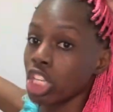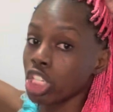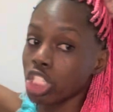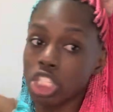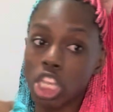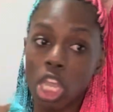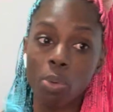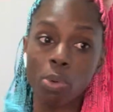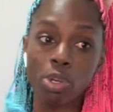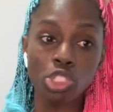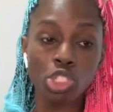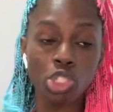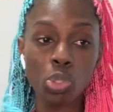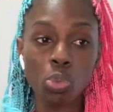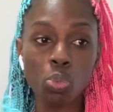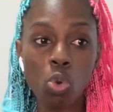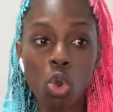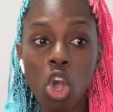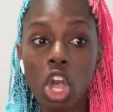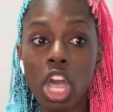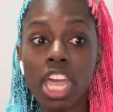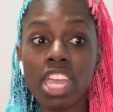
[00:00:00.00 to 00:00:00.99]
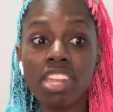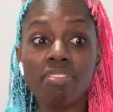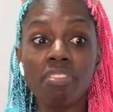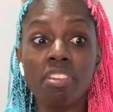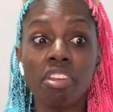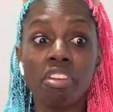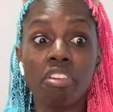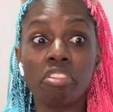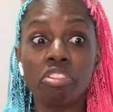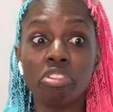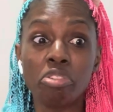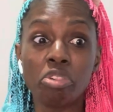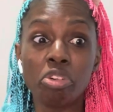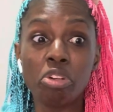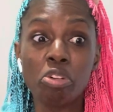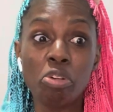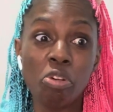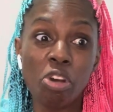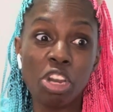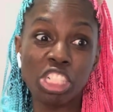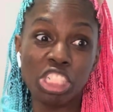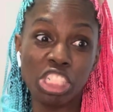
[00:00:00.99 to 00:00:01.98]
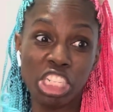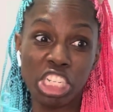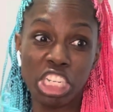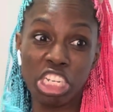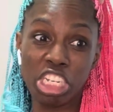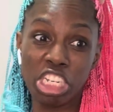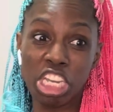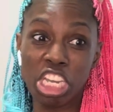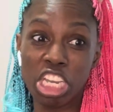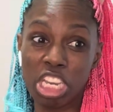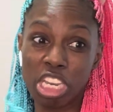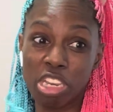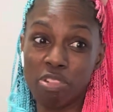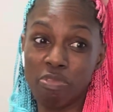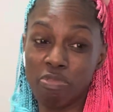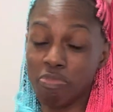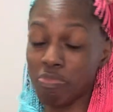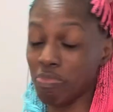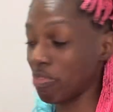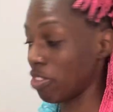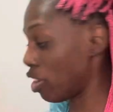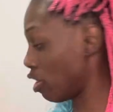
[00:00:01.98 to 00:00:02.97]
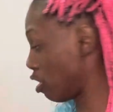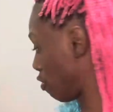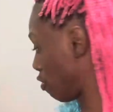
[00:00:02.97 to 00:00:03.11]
Say what you want. Unicorn chicken nugget uh,